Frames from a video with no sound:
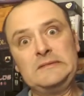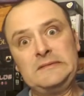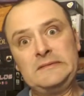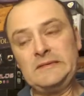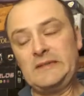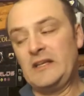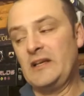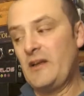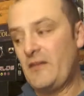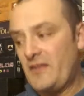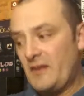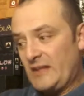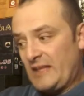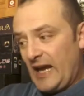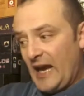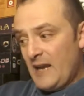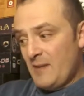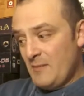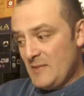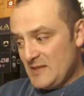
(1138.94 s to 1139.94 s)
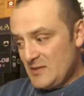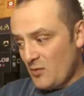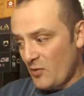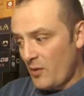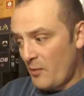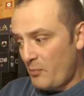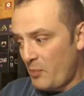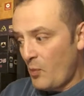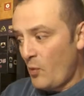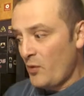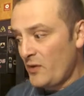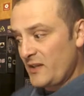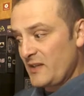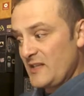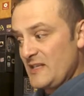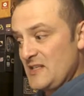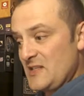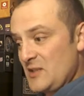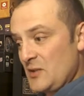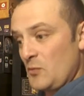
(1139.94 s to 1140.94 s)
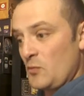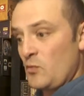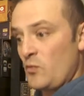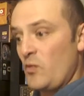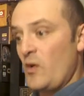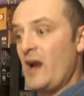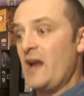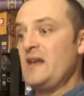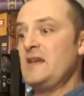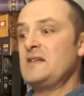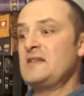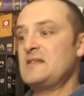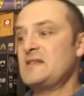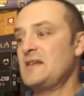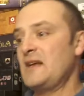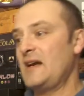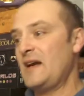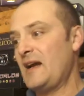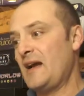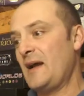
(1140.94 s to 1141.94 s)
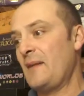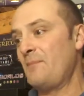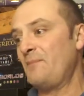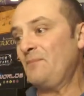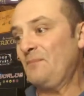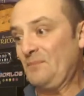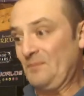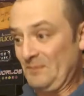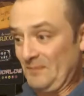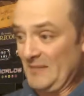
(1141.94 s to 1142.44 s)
you know, the game is on the board. It's the race. Um,